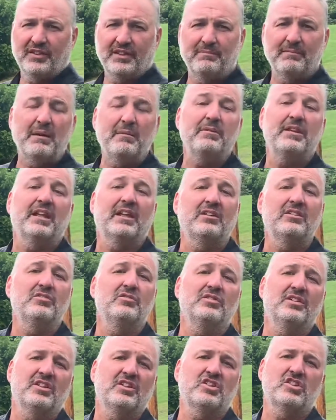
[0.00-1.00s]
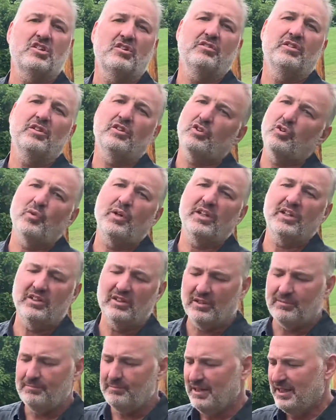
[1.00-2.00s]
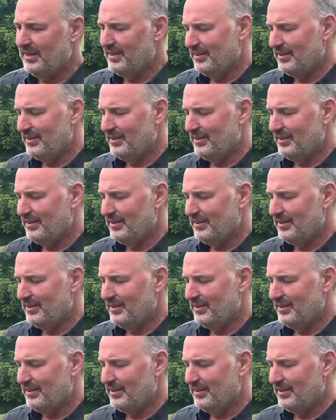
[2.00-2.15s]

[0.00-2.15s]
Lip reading: and maybe they can use it this year in their curriculum.